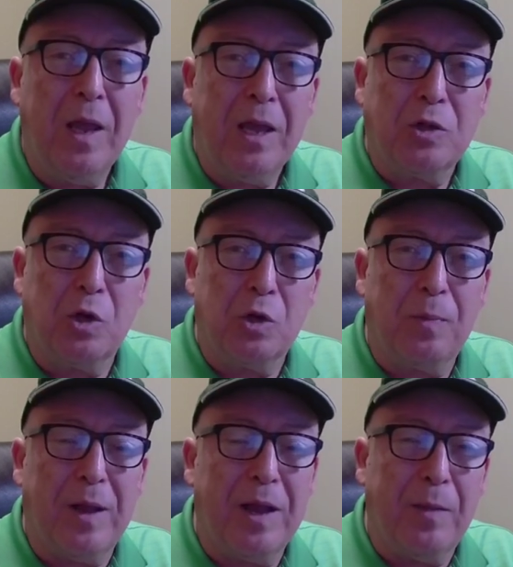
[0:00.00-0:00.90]
He talked
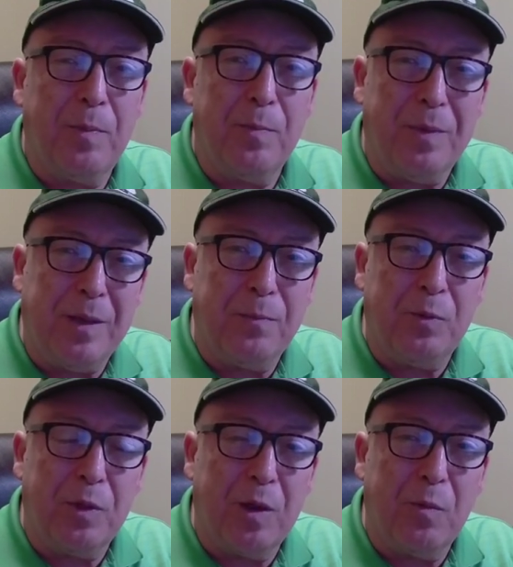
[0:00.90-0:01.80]
about helping
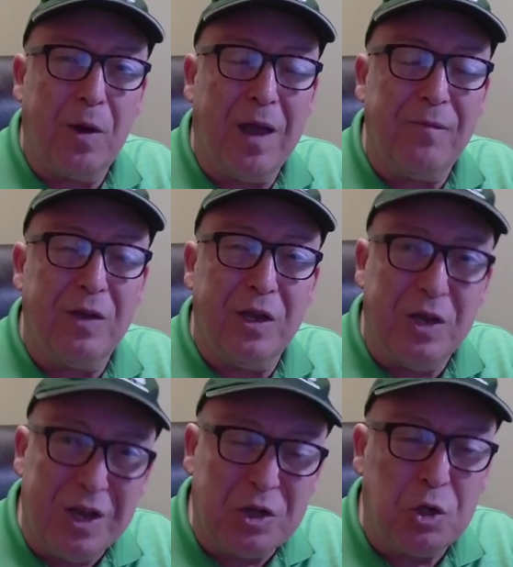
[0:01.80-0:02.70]
people that were having
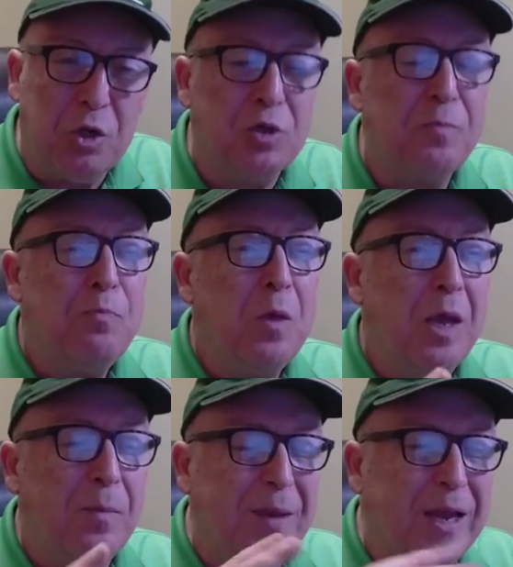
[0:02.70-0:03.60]
addictions.
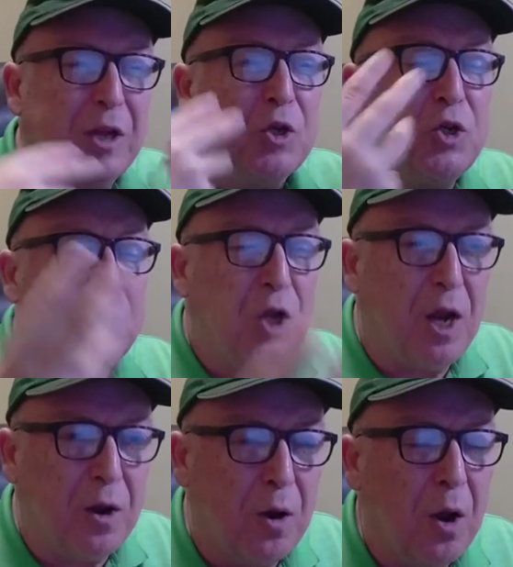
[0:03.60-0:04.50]
He began to
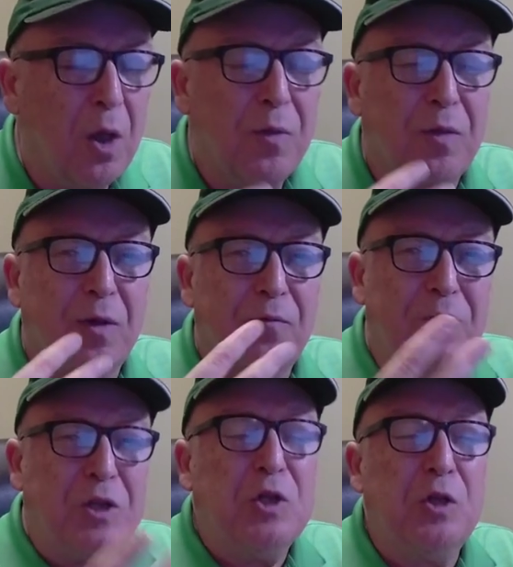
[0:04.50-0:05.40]
share the
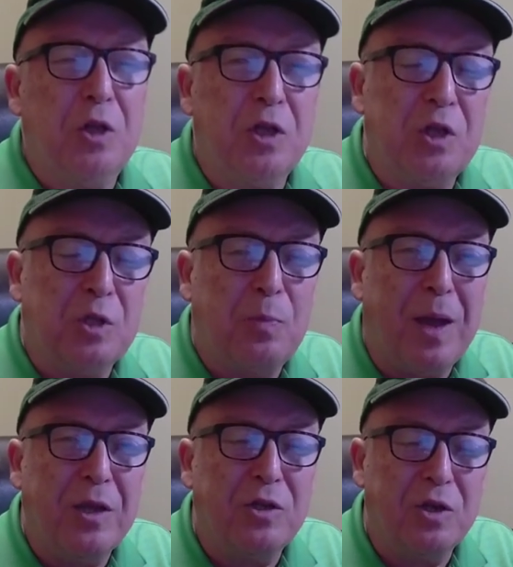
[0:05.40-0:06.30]
vision that this
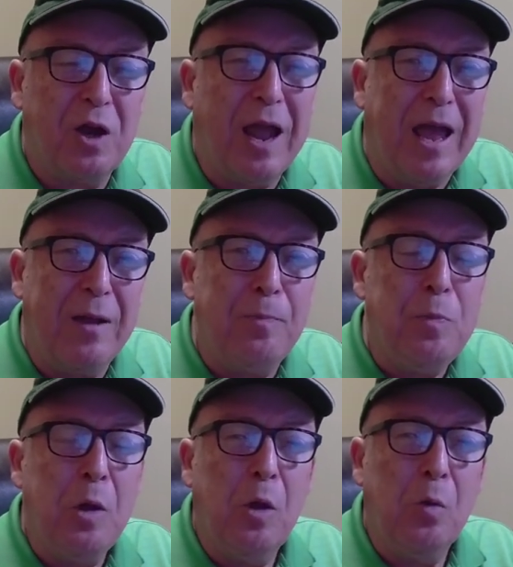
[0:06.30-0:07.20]
pastor had
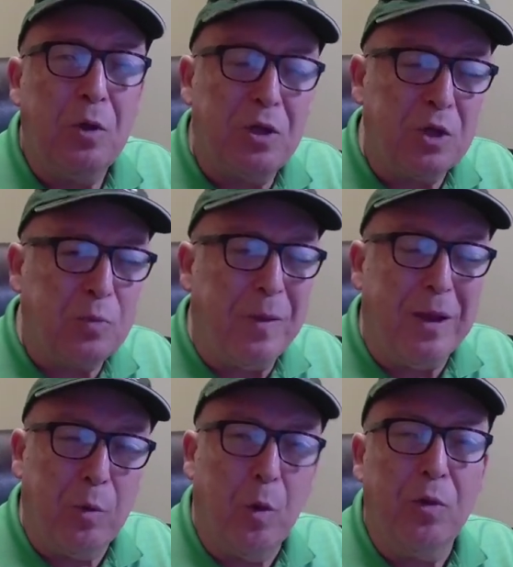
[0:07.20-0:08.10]
with this
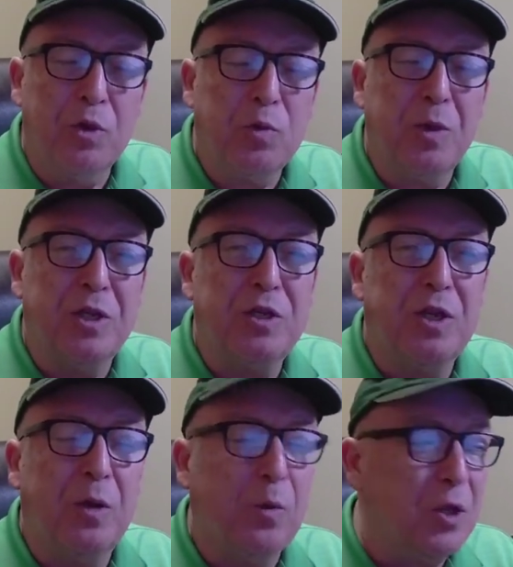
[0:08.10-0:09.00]
man who owned this real
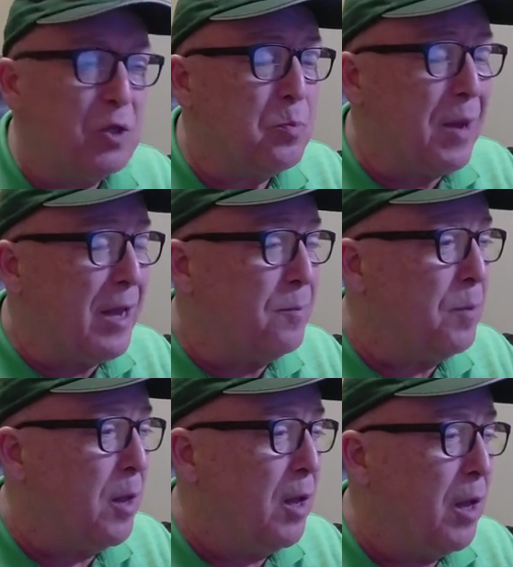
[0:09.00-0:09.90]
estate. Well, this
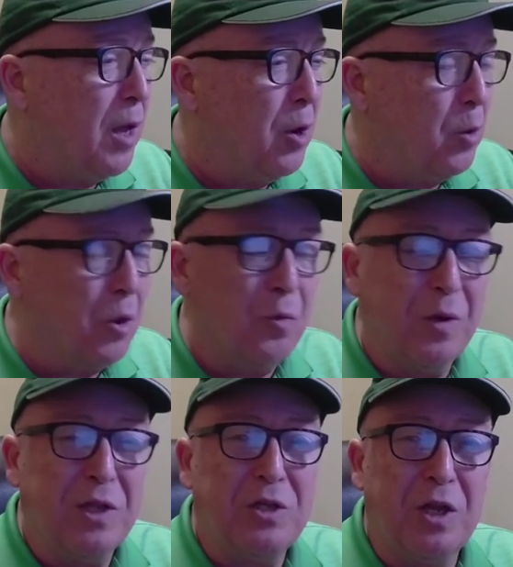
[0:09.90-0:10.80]
man who owned the
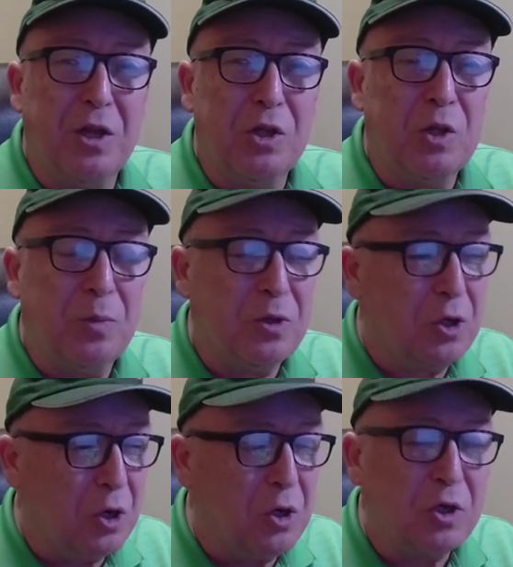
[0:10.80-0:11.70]
real estate looked at me and
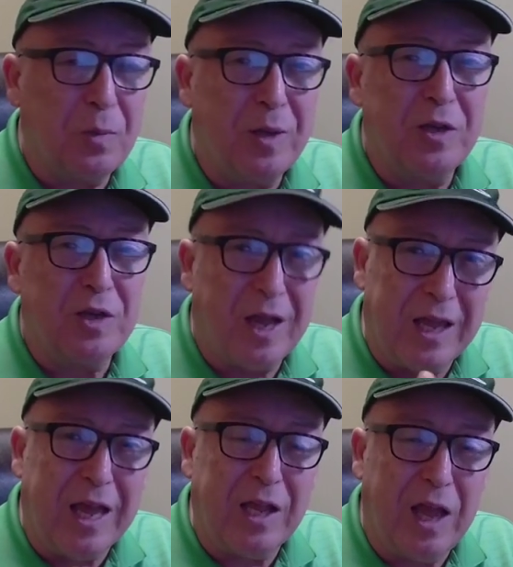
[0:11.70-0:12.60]
said, you know something? He said, I
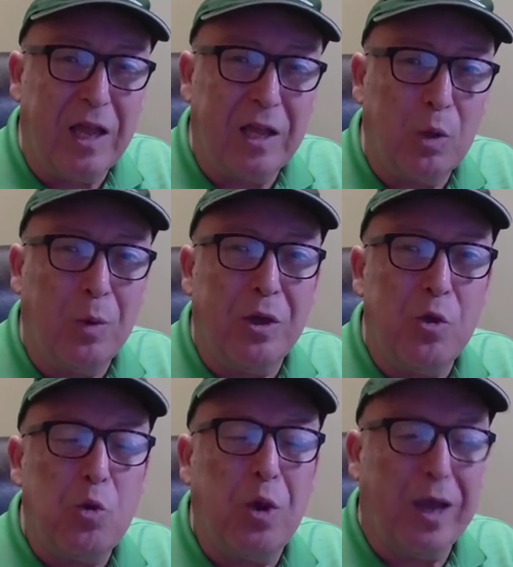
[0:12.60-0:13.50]
like, I like the way you
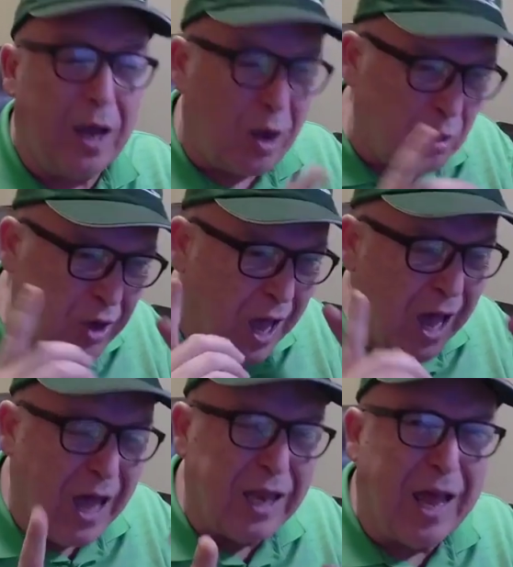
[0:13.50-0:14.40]
think. It goes,
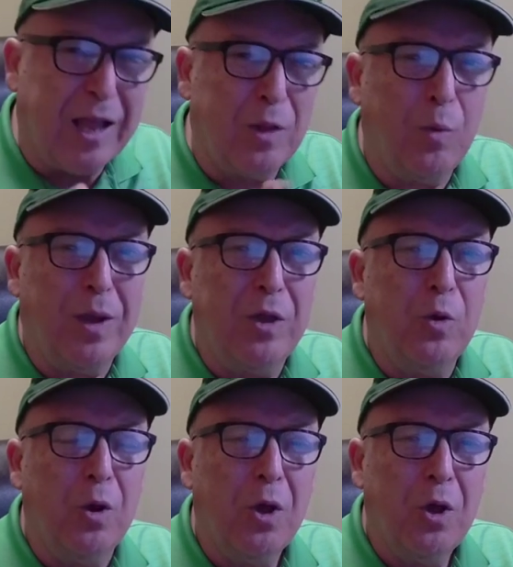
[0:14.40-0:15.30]
I like the way
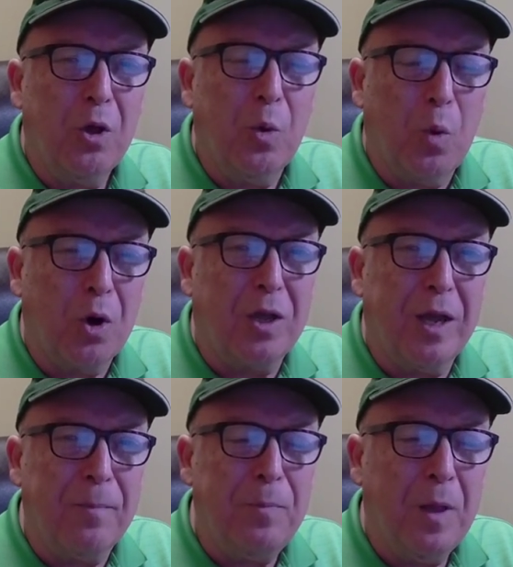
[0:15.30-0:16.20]
you're, you're
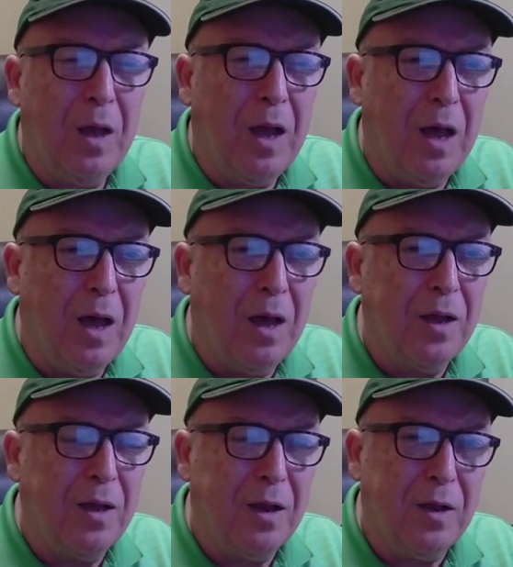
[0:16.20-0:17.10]
working
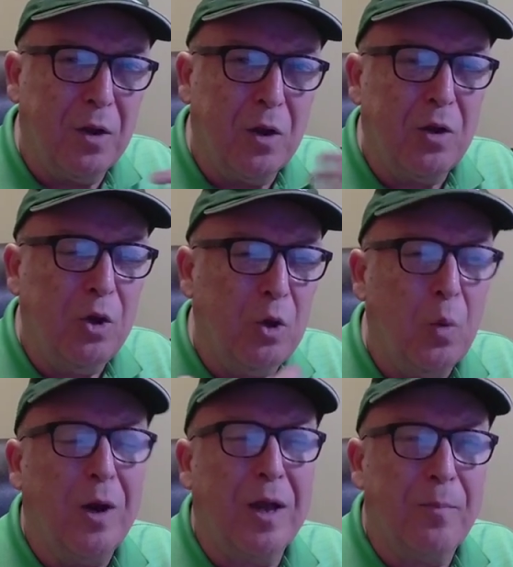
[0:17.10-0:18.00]
uh, and you
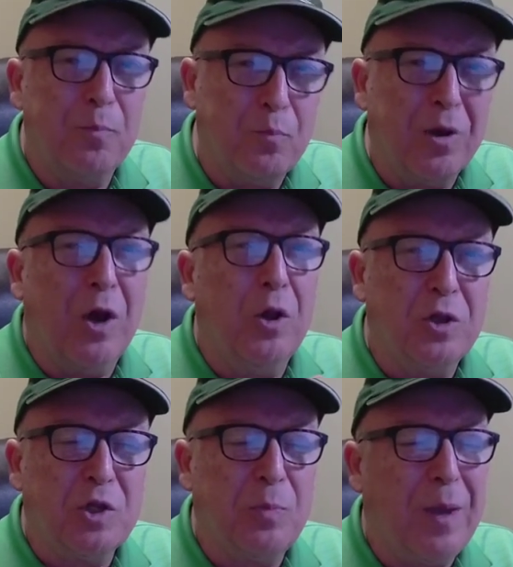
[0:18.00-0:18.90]
want to bring all
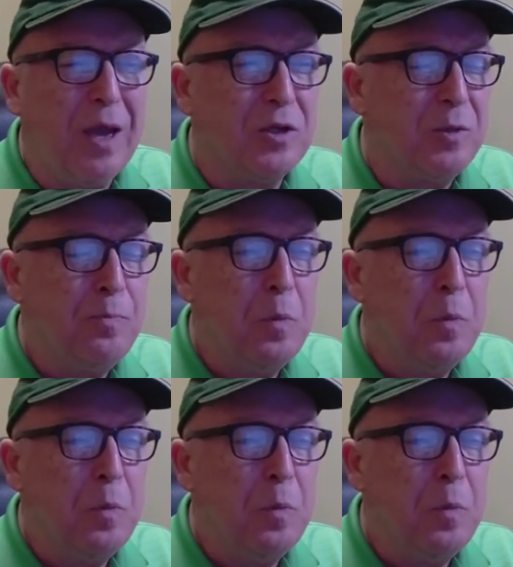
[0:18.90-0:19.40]
this to pass.